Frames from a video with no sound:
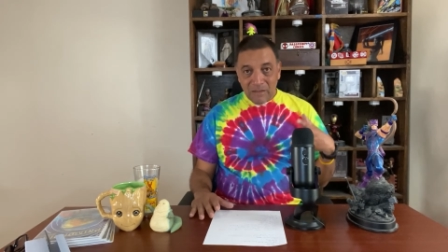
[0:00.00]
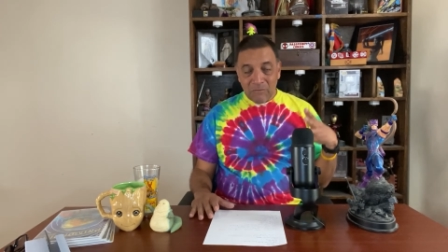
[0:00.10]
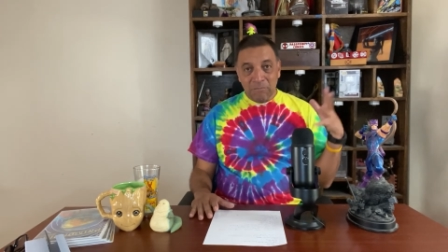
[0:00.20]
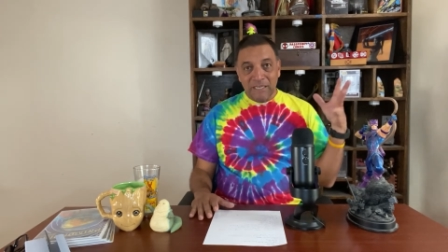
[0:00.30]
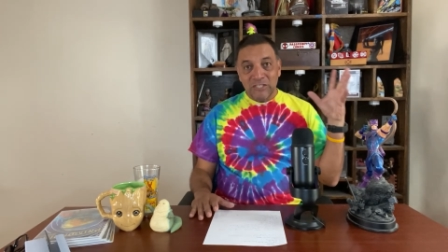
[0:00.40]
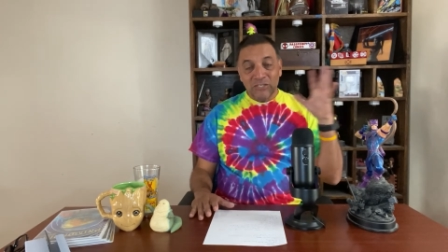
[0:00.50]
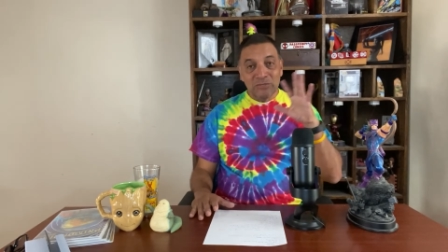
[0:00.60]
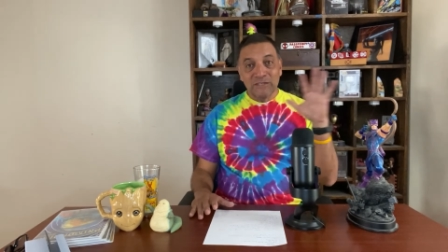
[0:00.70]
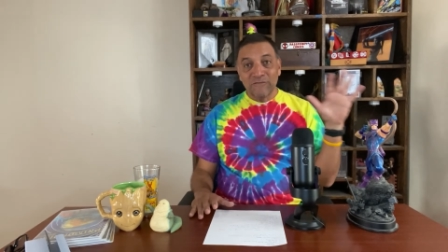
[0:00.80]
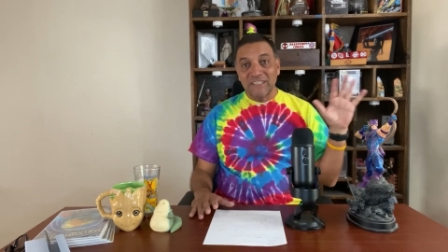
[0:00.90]
would be two
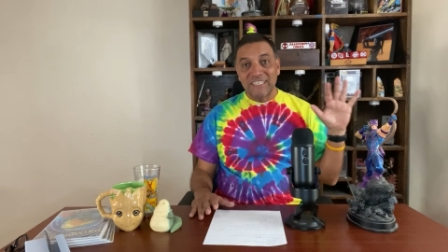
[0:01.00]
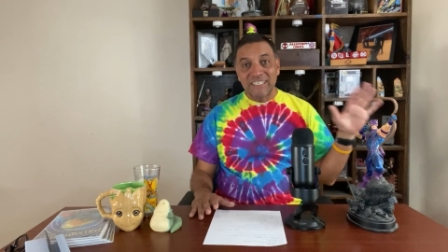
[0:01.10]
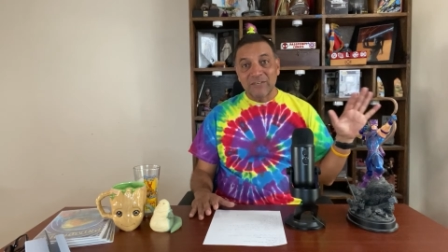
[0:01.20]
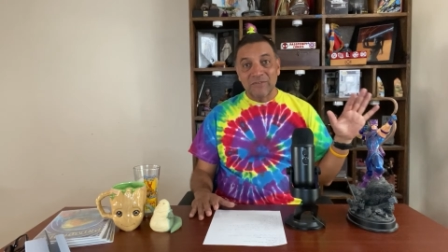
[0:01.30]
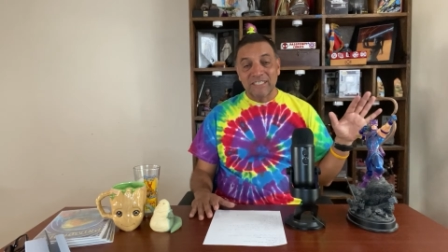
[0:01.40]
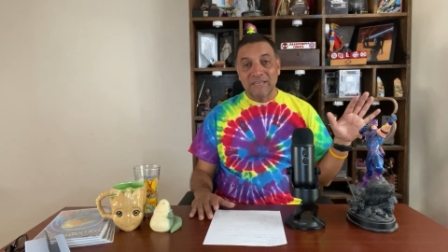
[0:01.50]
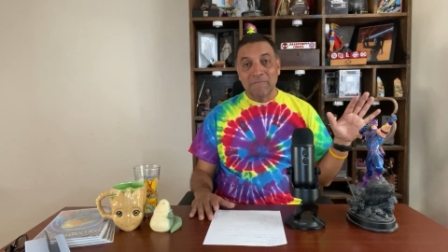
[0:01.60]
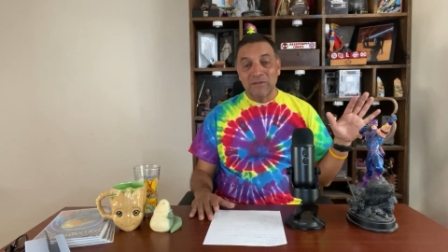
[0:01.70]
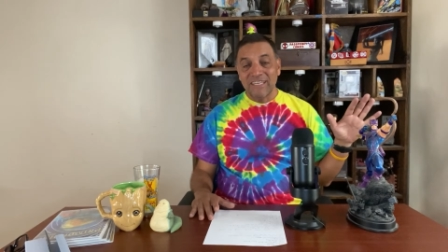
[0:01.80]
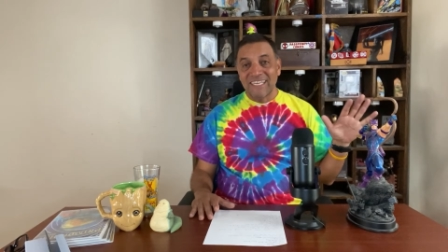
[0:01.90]
different series
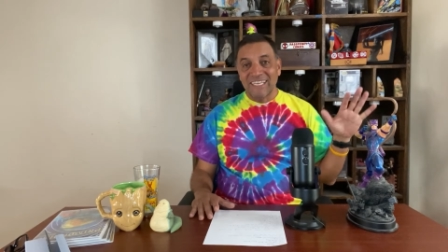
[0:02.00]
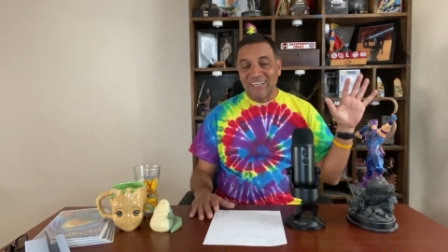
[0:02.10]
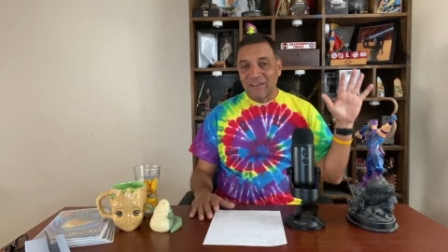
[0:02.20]
completely.